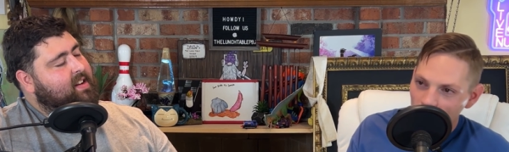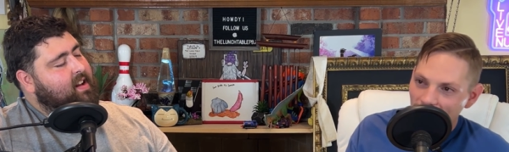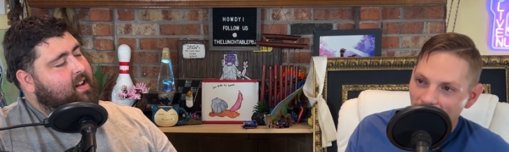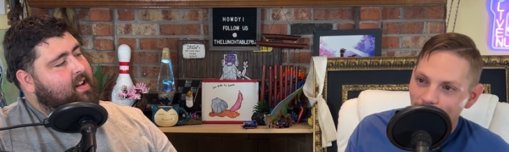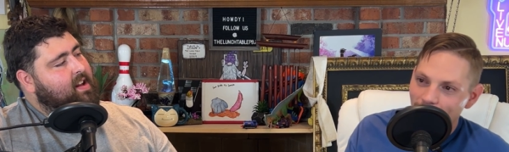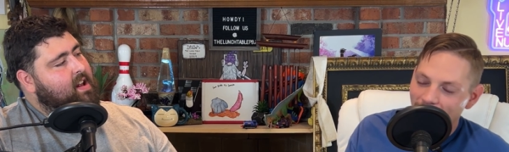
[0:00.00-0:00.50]

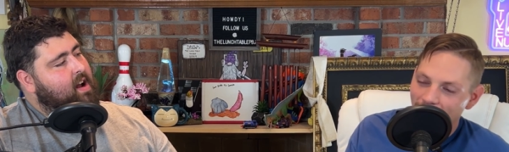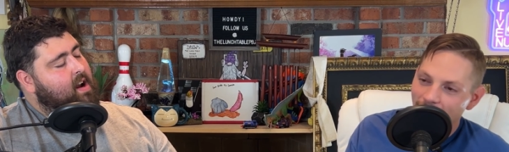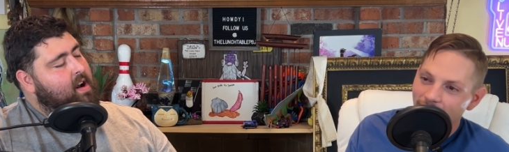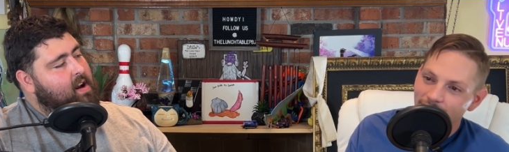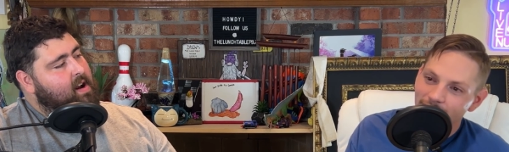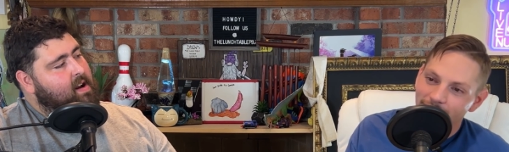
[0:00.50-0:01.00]

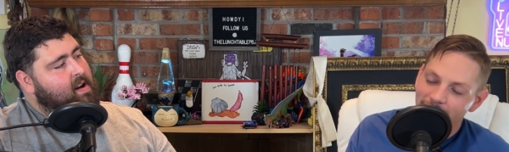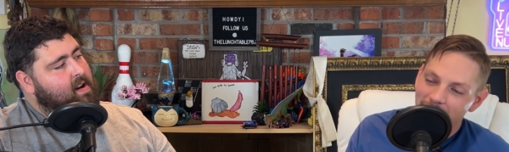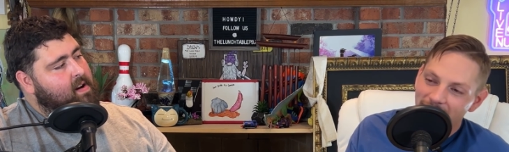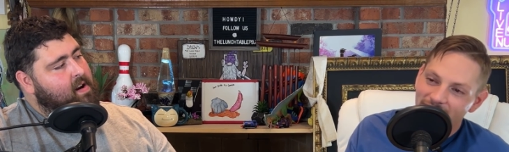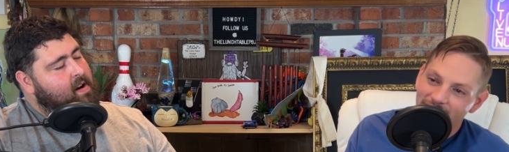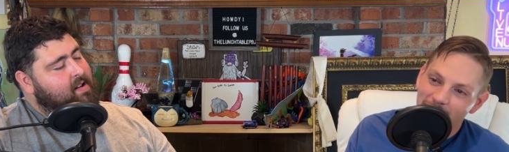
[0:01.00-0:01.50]
Speaker 1: Okay, give
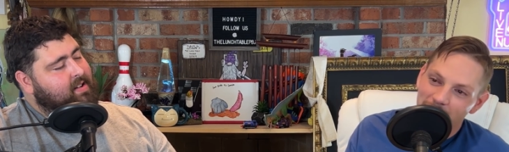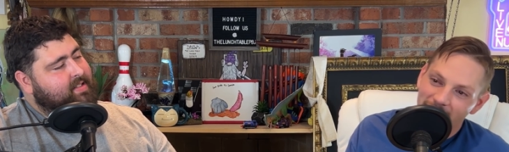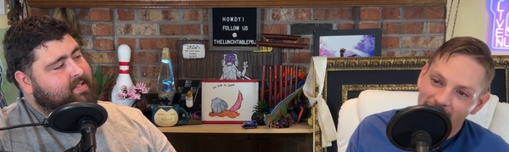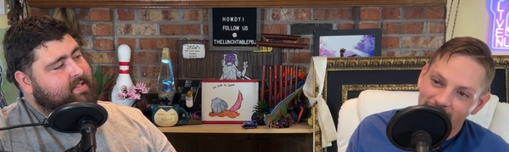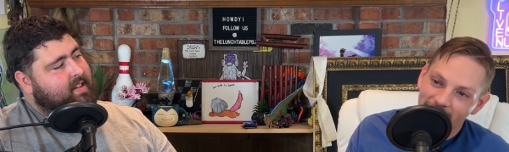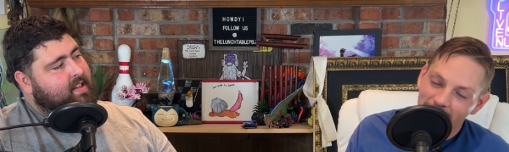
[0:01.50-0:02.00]
me something
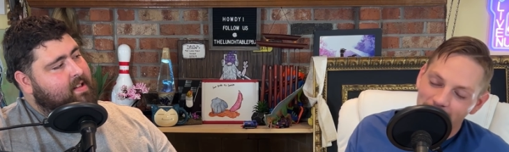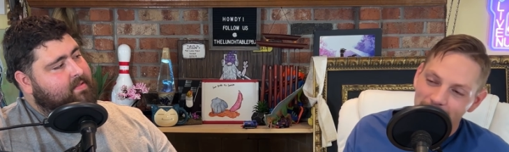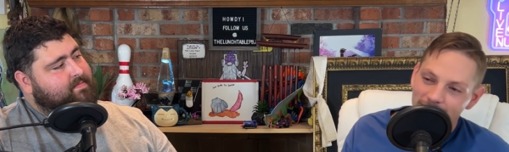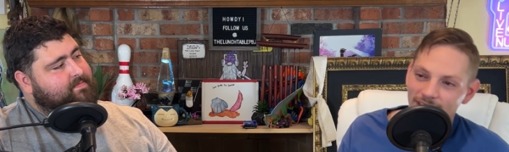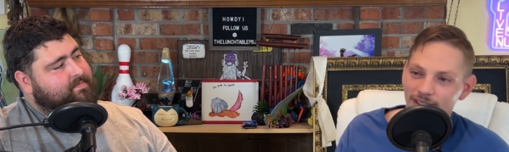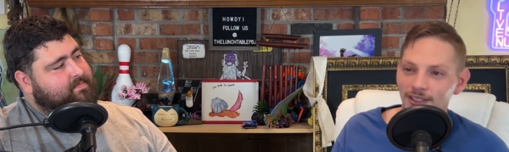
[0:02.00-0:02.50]
here.
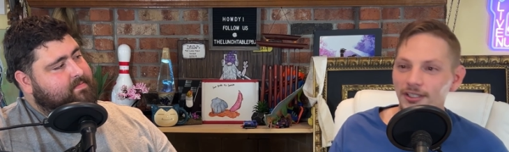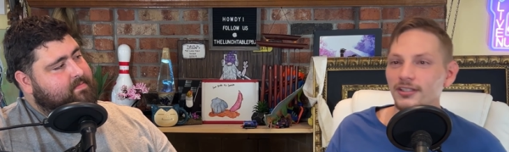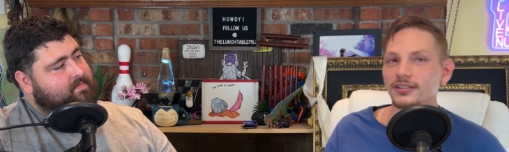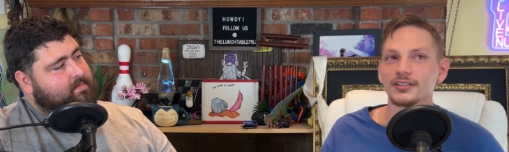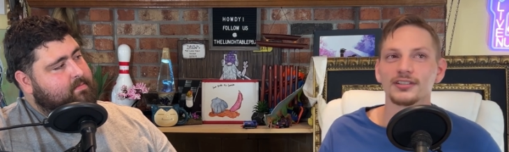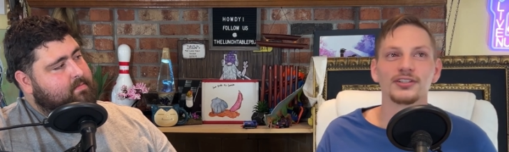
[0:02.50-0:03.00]

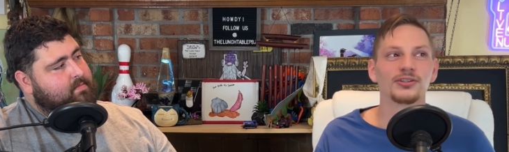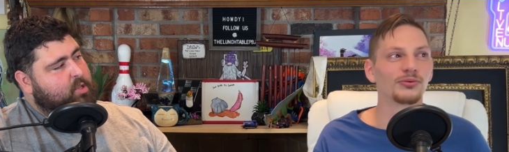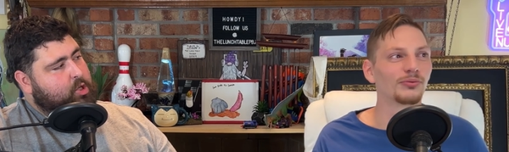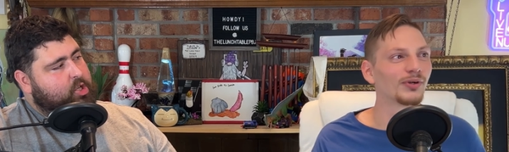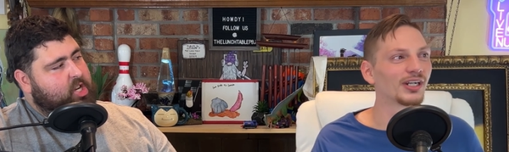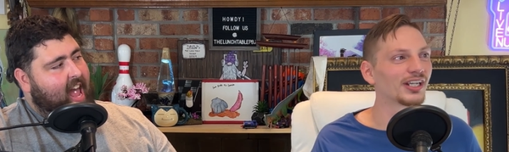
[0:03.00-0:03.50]

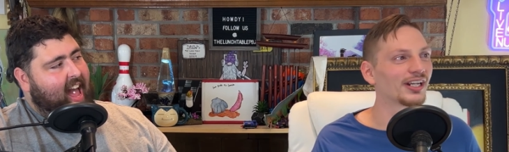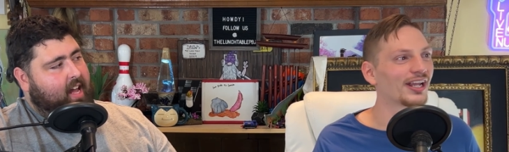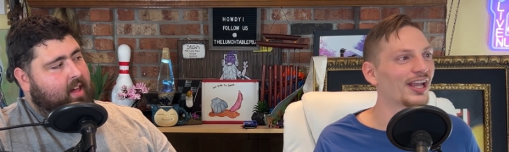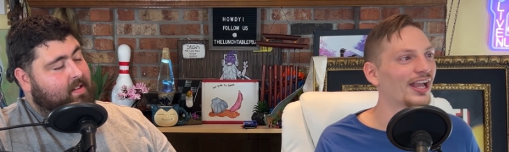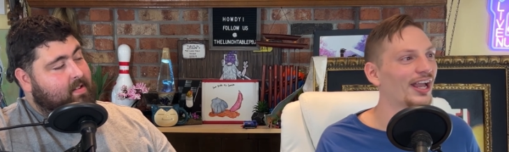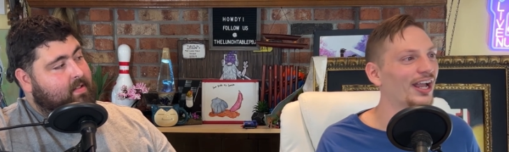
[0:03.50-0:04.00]
We're gonna
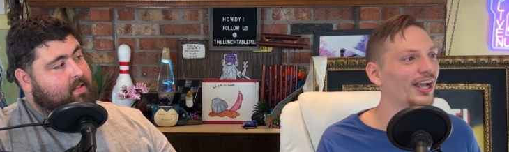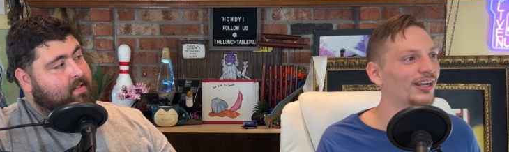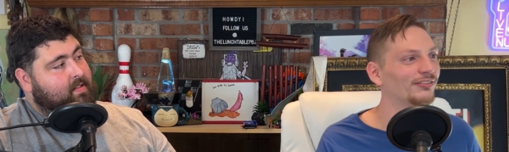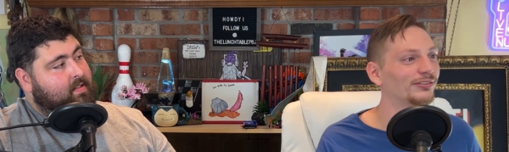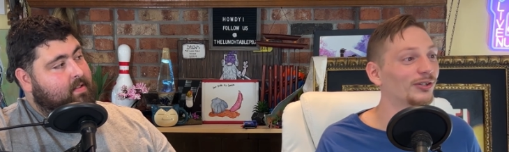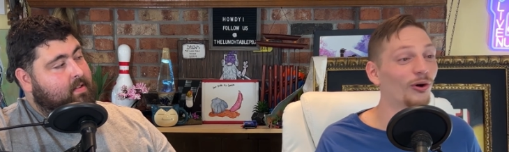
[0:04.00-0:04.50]

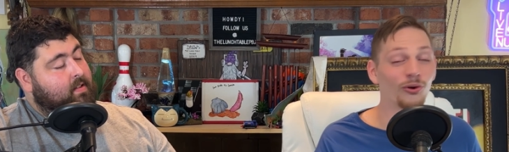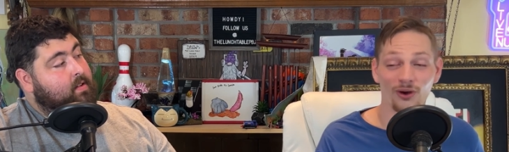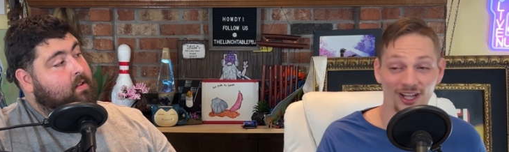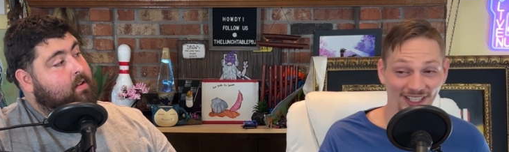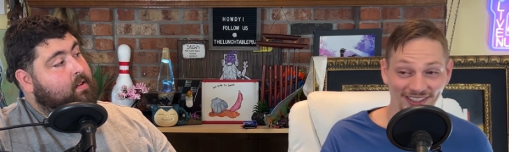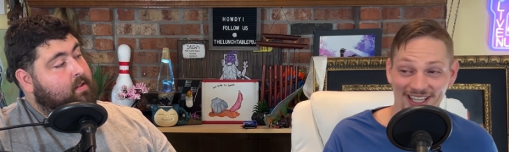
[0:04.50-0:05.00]
have. Oh, I
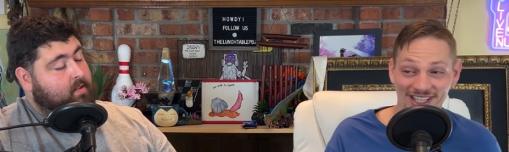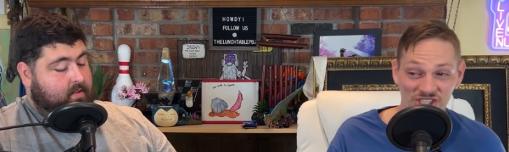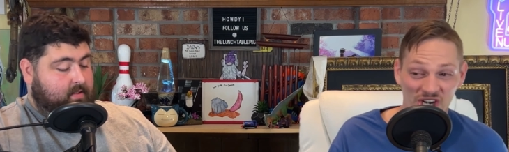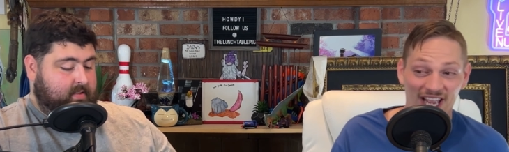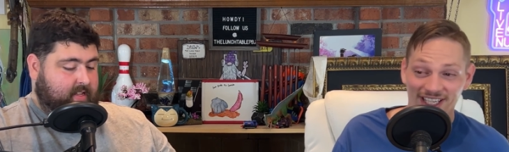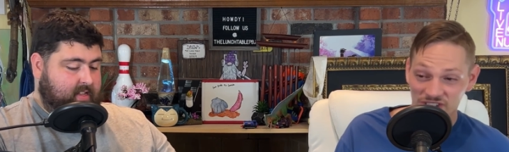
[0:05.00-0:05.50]
like that
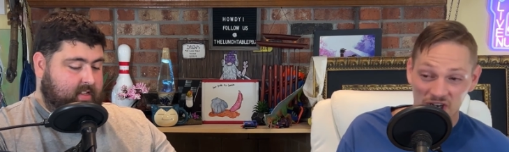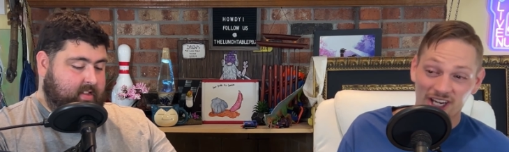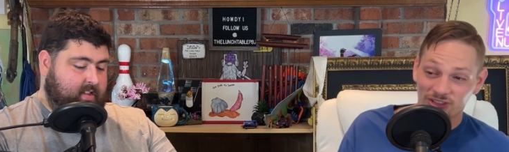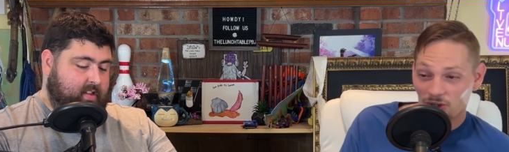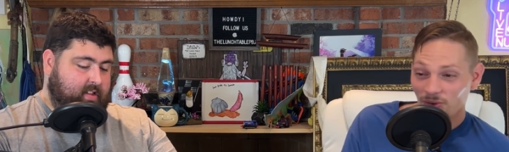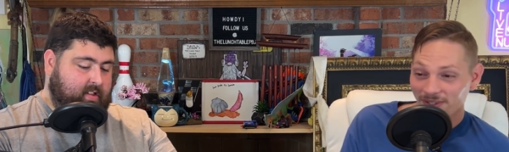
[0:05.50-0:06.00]
Shaq.
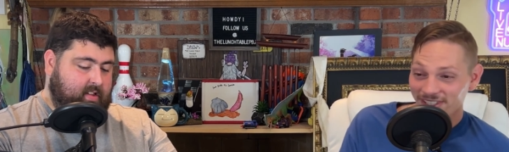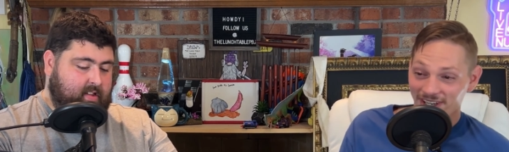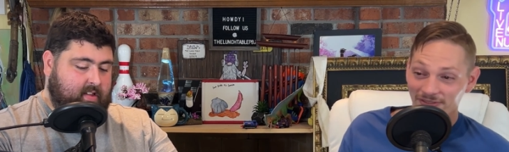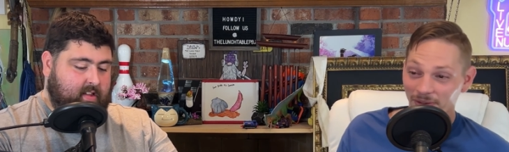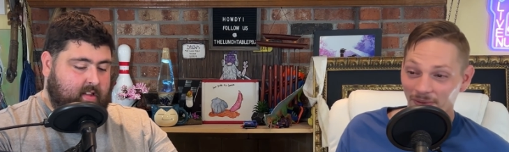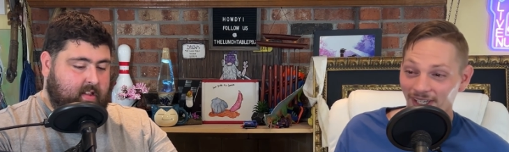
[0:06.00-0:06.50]
Shaq's always
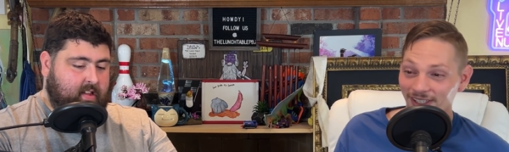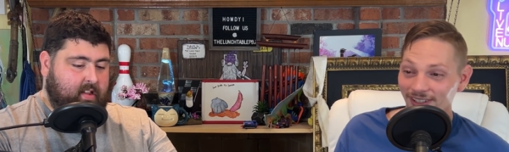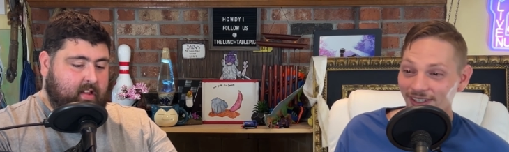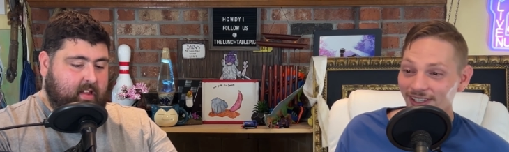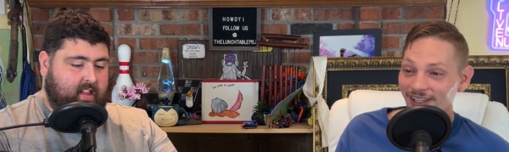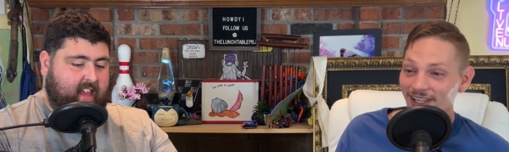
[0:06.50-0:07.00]
everywhere.
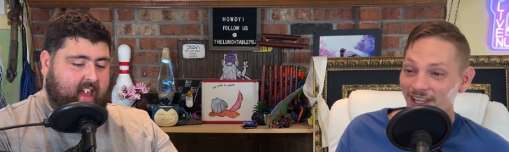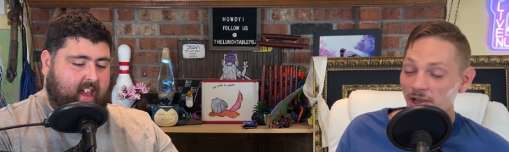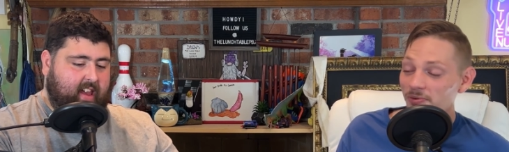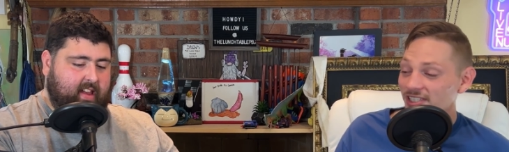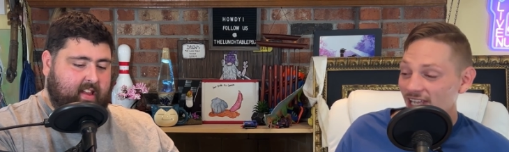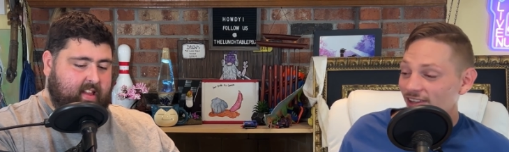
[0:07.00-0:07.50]
Yeah. It
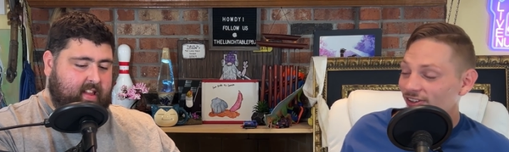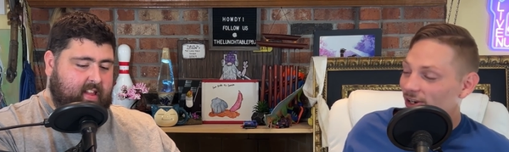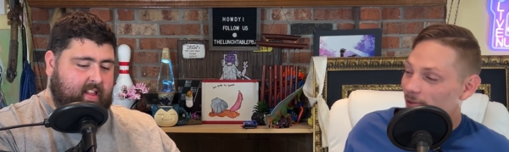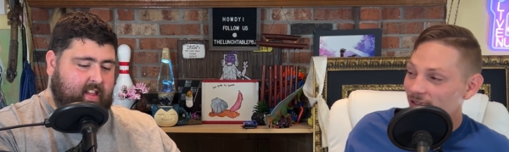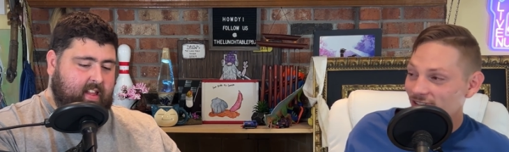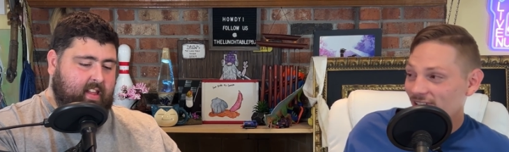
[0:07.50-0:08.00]
was either
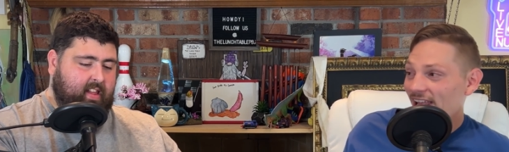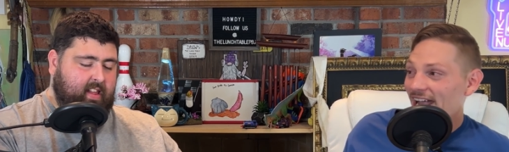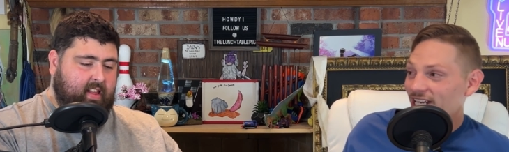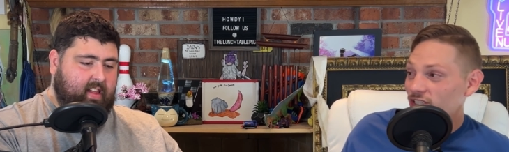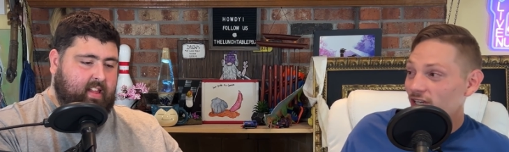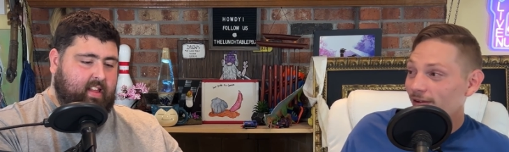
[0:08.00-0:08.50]
him or
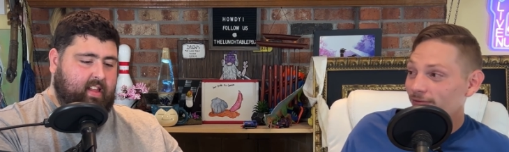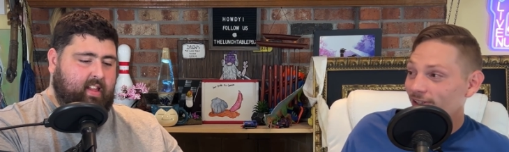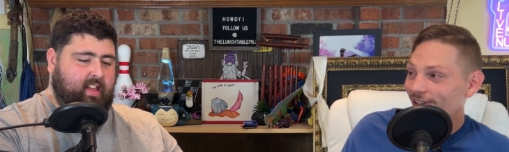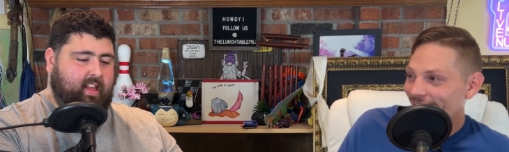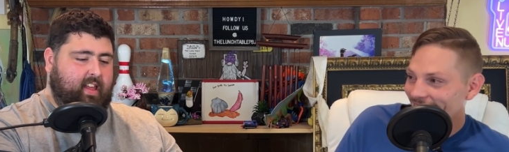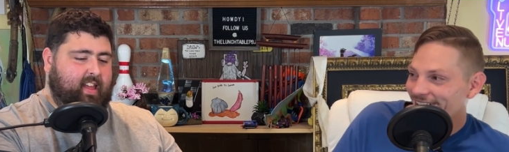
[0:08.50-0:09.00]
Slash. I feel
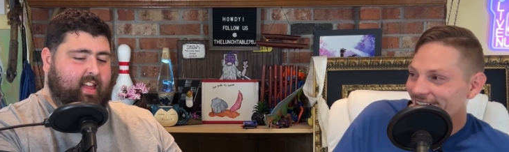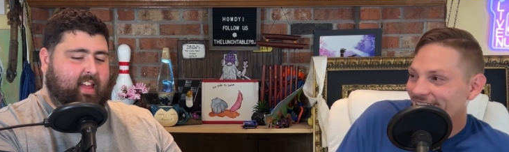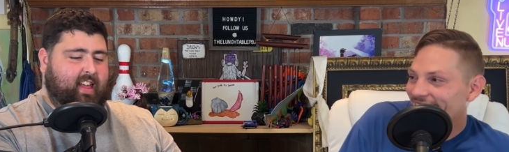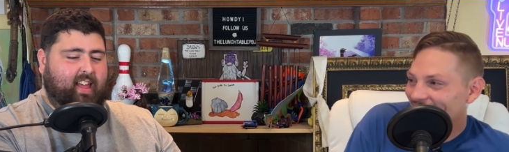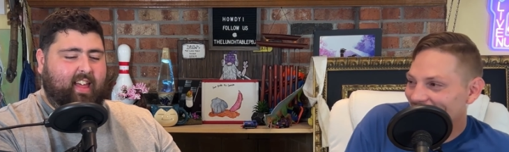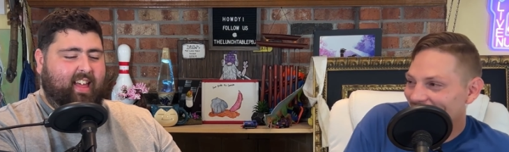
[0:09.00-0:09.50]

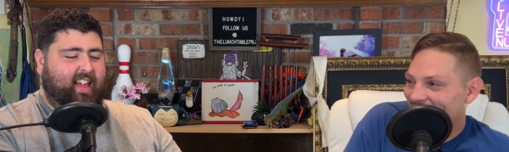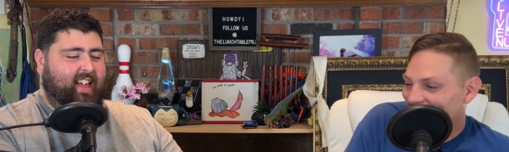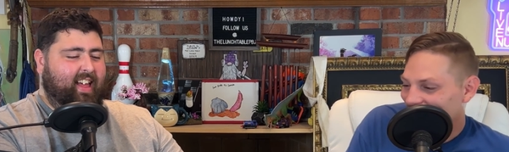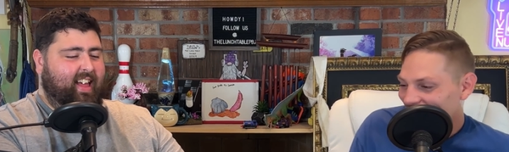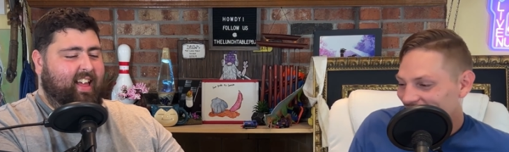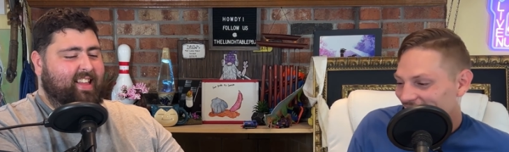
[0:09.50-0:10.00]

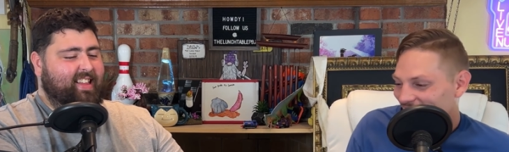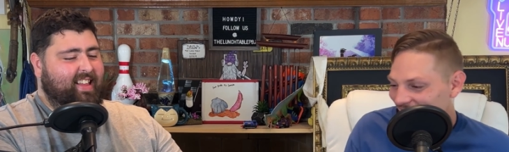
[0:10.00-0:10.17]
like.